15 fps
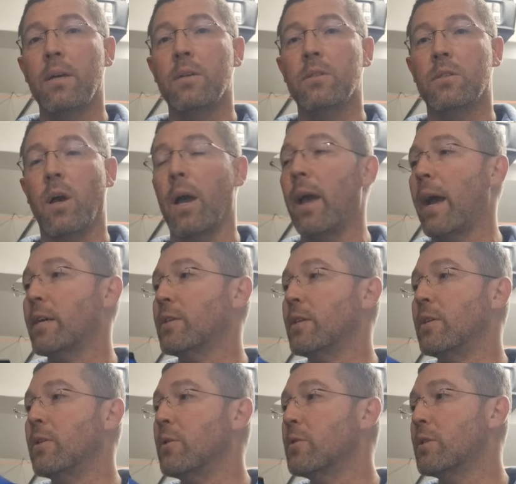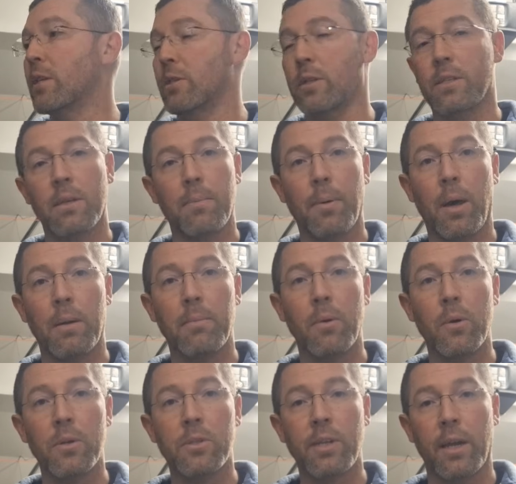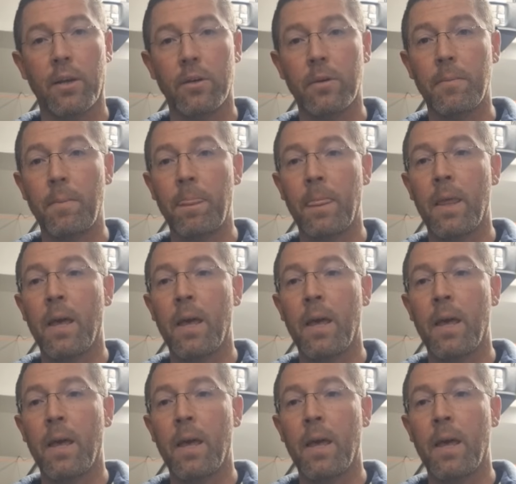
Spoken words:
So I actually used this because I bought a motorcycle